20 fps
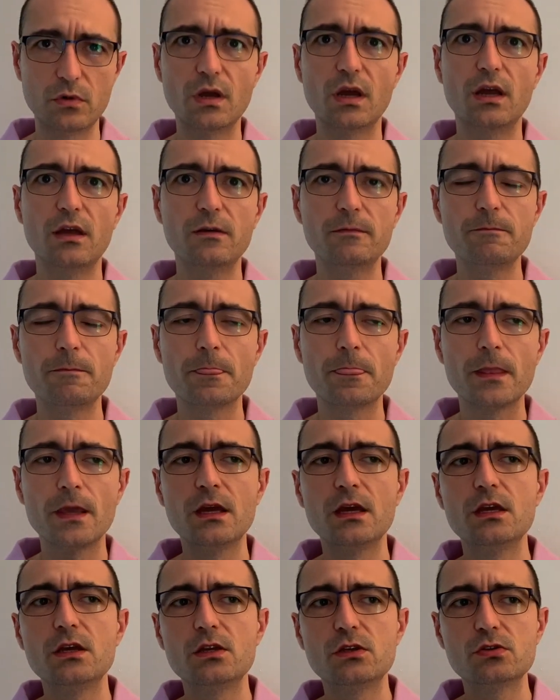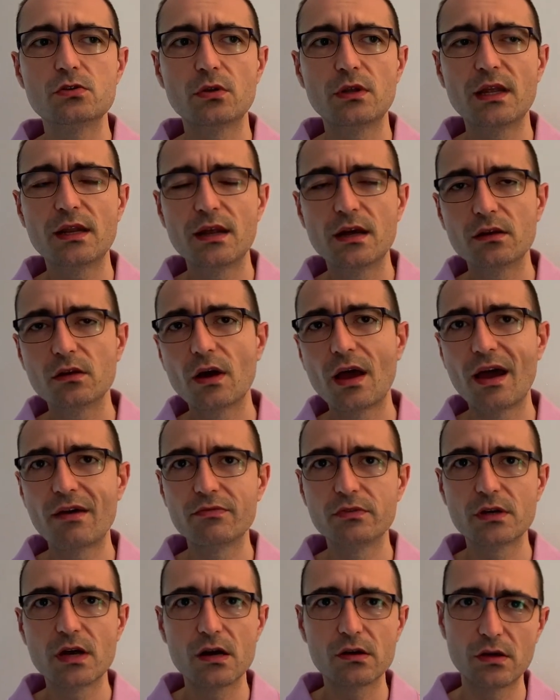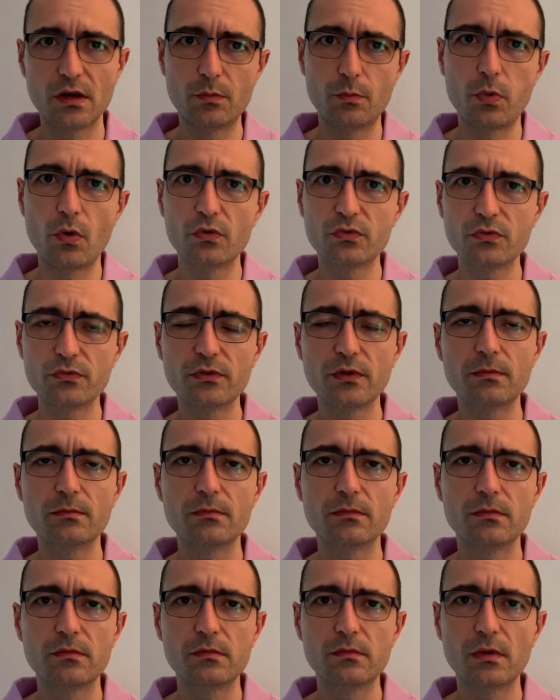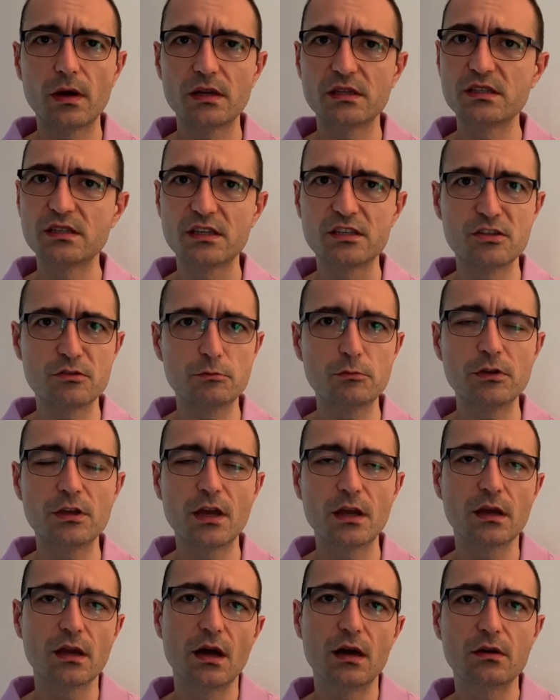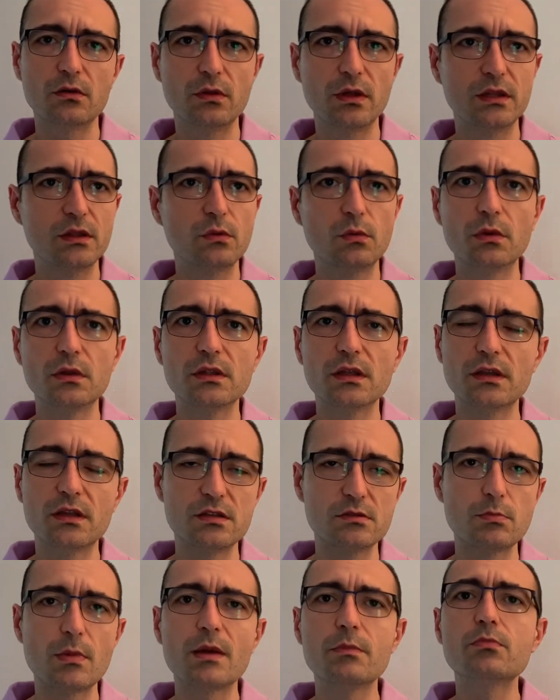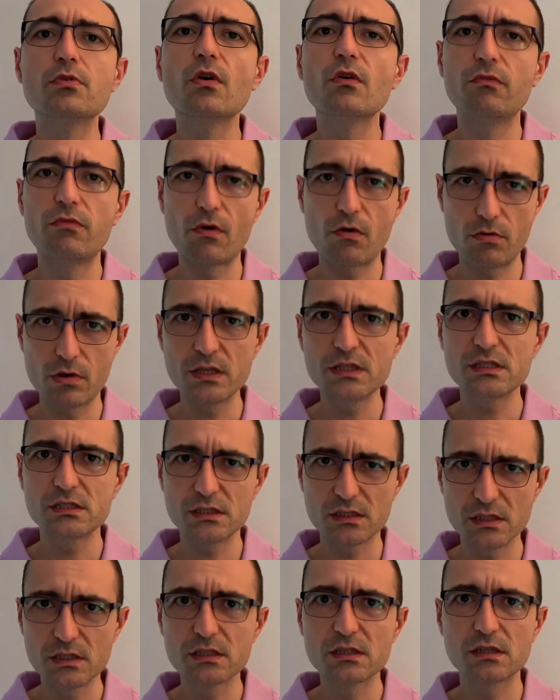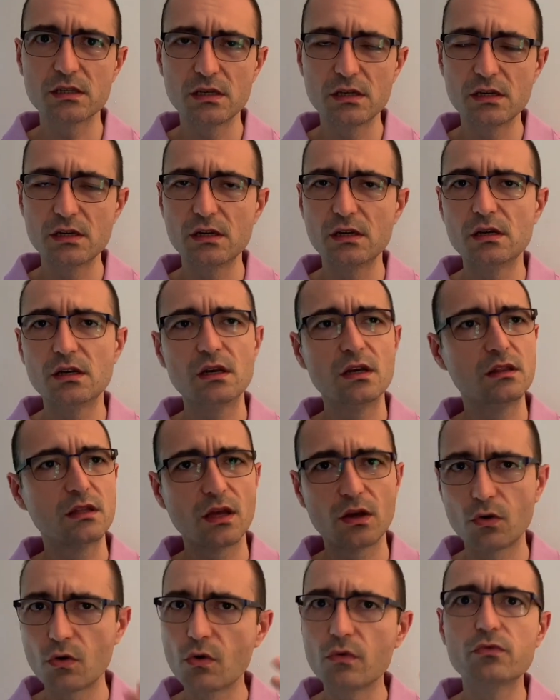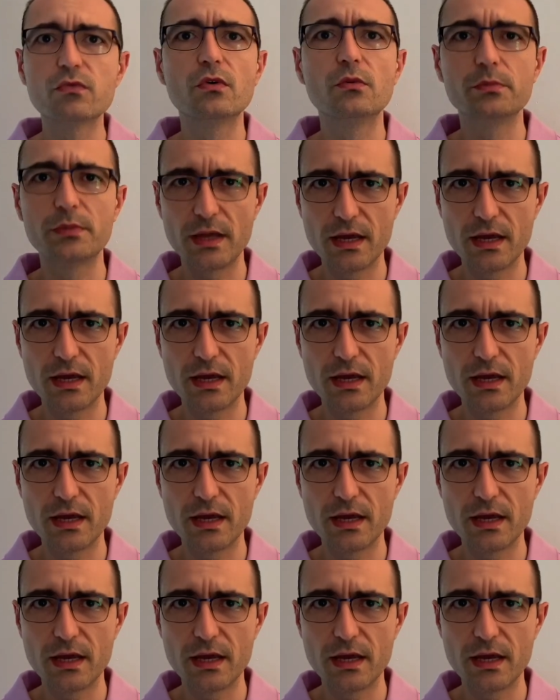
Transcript: okay? So then I don't have to calculate both of them. I simply can calculate the one that is my preference and then go from